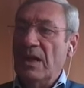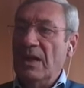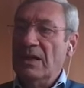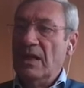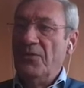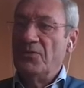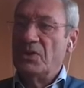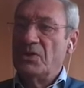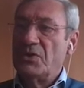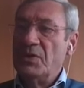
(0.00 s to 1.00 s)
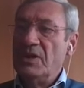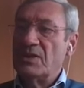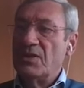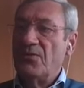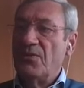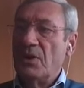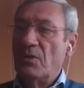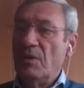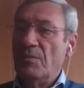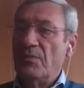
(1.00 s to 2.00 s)
And after 3 years of
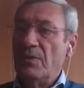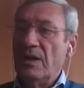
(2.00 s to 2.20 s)
follow-up,